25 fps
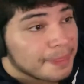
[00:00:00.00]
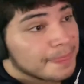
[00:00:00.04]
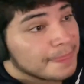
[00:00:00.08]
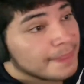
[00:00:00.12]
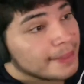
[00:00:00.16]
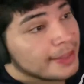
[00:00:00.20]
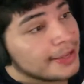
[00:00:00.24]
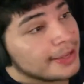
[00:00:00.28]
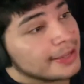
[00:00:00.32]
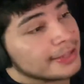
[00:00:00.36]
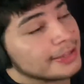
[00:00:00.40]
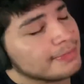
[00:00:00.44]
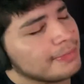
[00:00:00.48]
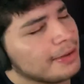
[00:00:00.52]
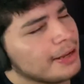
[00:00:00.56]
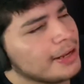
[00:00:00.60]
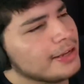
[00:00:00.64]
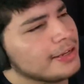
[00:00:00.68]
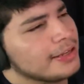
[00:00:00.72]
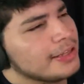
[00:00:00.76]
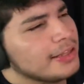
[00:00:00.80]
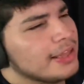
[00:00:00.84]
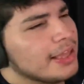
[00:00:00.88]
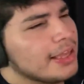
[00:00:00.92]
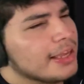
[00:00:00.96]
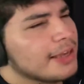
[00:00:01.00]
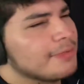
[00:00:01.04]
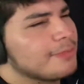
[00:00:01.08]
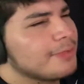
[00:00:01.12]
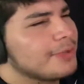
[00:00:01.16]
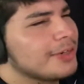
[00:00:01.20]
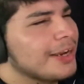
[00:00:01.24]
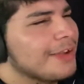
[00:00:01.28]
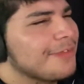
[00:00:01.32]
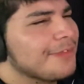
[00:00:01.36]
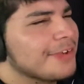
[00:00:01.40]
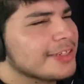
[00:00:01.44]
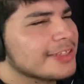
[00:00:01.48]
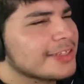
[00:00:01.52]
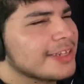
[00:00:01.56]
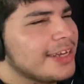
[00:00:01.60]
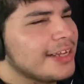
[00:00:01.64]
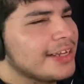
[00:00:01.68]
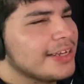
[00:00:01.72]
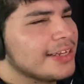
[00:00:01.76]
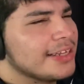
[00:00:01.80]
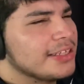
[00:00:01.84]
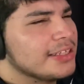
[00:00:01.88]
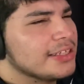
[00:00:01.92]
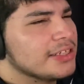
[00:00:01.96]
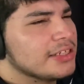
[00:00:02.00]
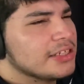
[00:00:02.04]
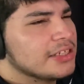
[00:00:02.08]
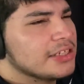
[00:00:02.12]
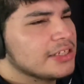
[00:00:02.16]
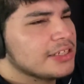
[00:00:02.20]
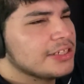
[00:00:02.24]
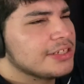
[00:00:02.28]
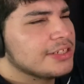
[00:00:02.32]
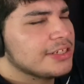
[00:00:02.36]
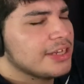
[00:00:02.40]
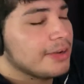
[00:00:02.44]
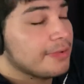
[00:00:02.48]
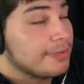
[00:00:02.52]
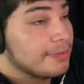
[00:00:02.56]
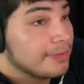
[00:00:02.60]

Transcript: Like my like when I first got it, uh, we